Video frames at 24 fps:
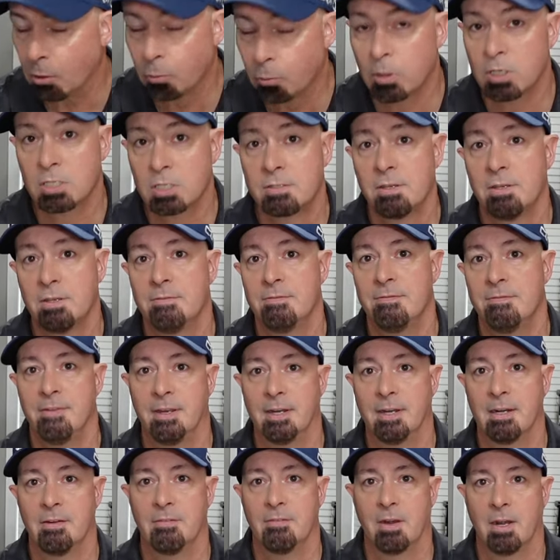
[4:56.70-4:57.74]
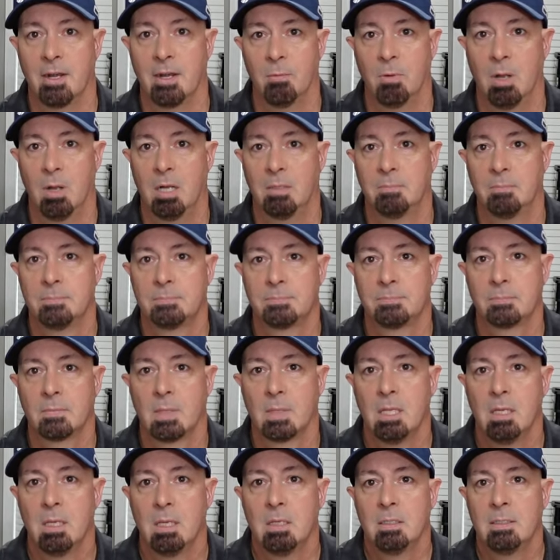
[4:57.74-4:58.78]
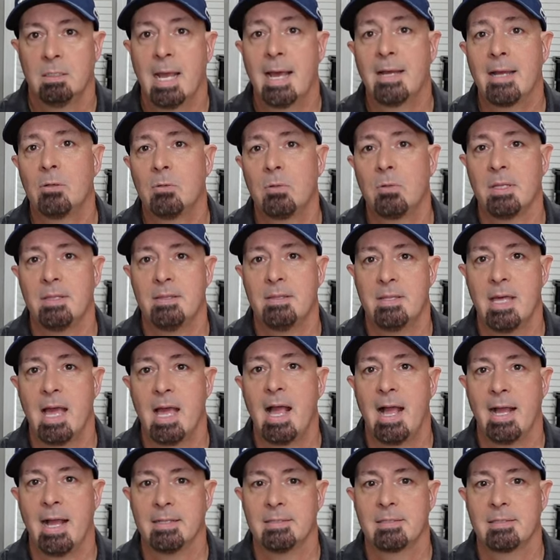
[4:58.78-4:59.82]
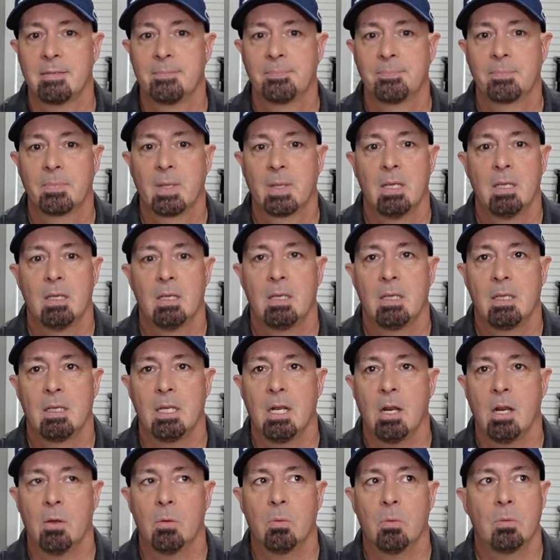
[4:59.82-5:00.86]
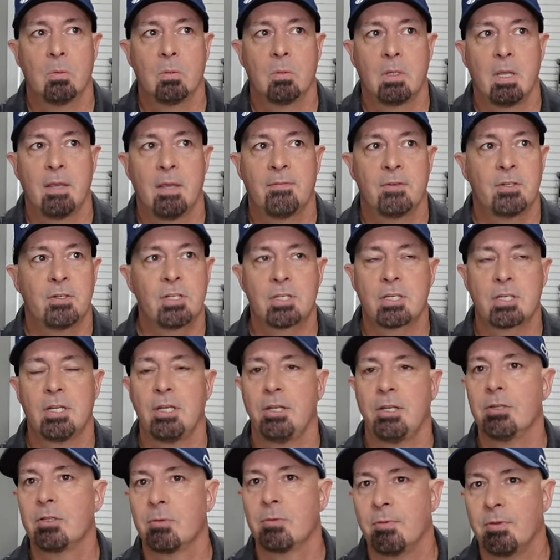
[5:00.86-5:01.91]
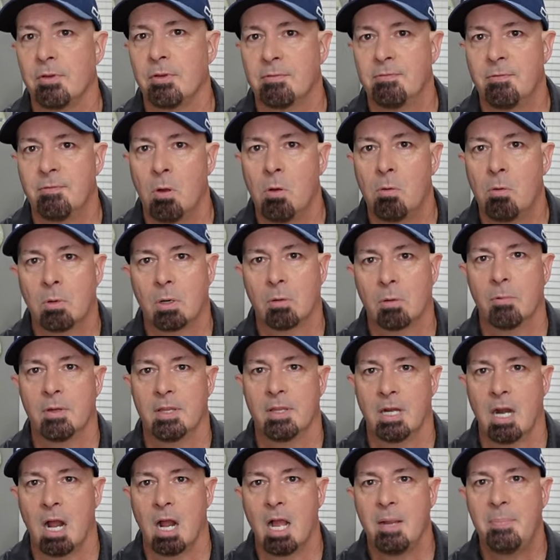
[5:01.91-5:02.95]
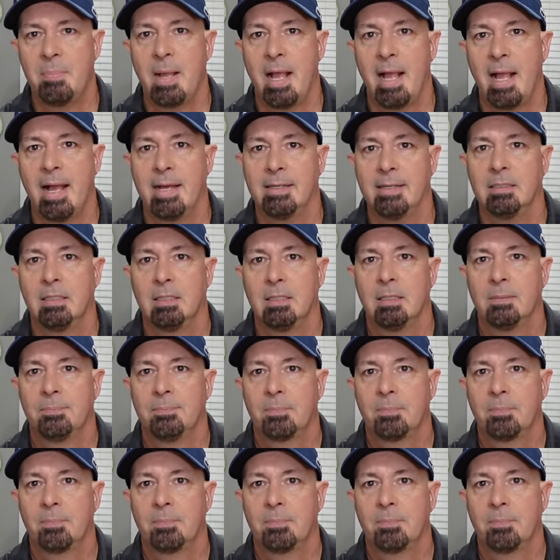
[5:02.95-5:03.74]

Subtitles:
Works very, very well. Not only that, you know, if you're just going to use it with your phone or with an iPad,